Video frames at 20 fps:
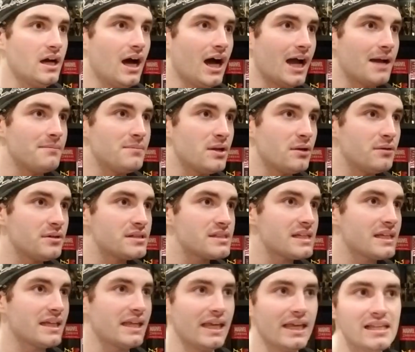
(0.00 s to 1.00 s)
I'm
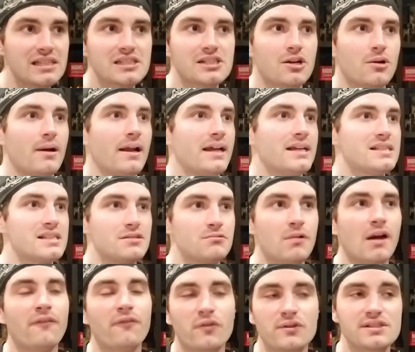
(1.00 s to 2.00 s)
noticing Easter eggs and
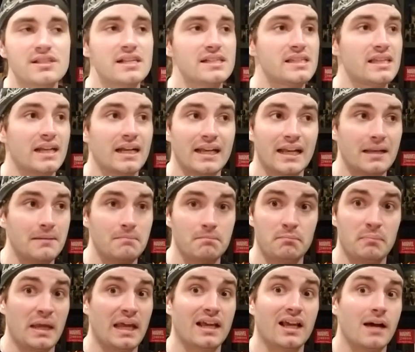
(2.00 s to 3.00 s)
references that I didn't
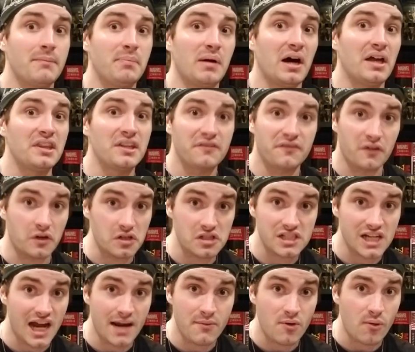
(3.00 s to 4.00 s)
pick up on the first
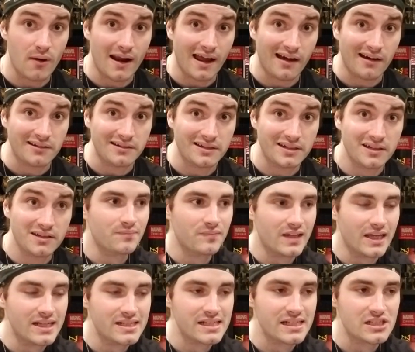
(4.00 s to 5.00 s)
time around.
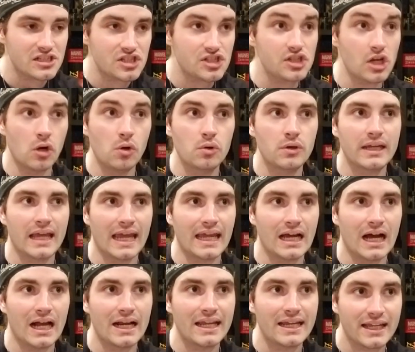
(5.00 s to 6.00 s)
Is it so
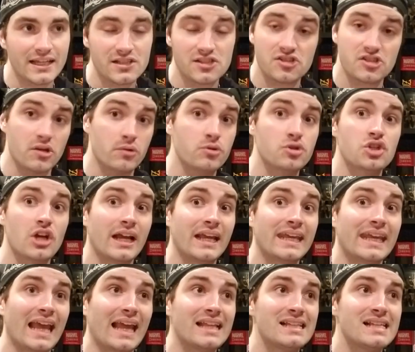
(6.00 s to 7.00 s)
chaotic and so
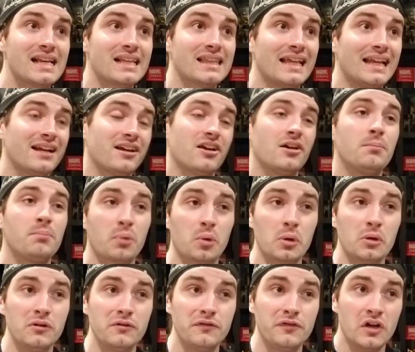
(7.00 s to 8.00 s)
gigantic that it could
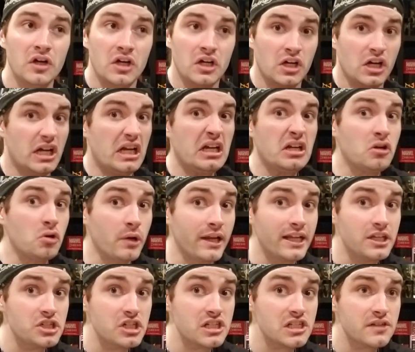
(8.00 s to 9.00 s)
prove
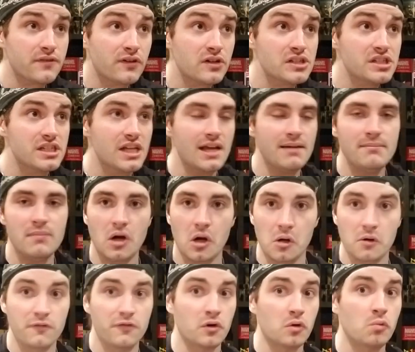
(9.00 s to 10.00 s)
egregious for some,
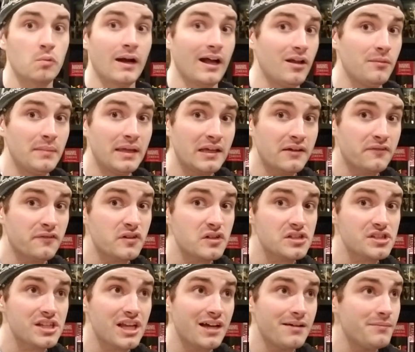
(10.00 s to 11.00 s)
overwhelming for
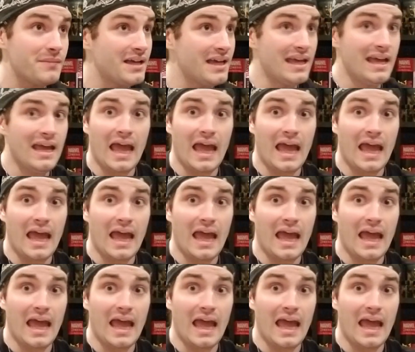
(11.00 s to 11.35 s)
some?